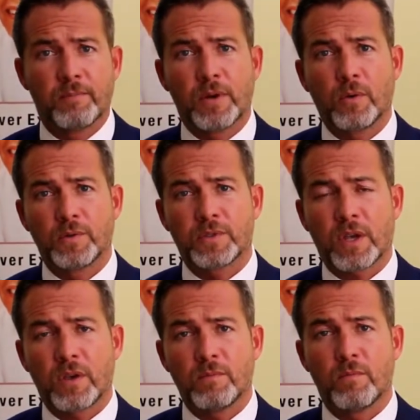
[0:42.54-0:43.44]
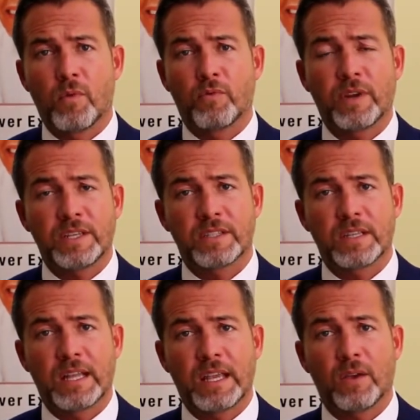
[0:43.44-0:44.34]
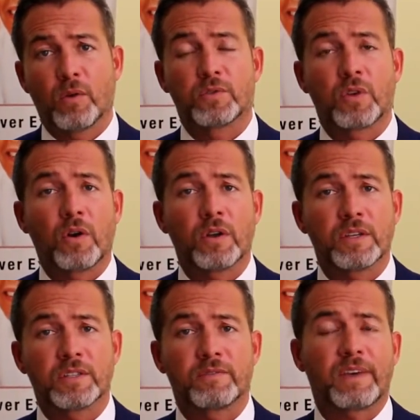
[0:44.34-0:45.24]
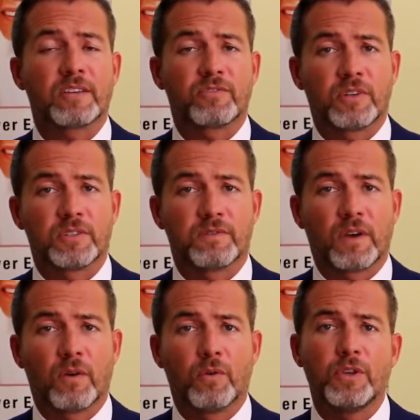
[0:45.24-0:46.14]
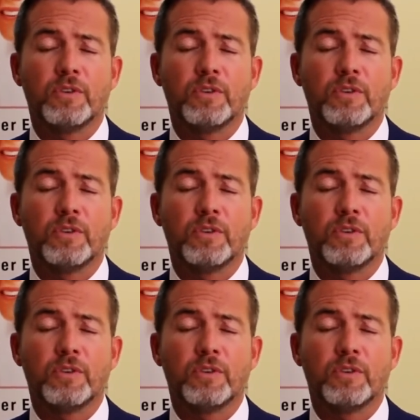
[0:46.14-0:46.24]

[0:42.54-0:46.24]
but also more recently autologous fat transfer, or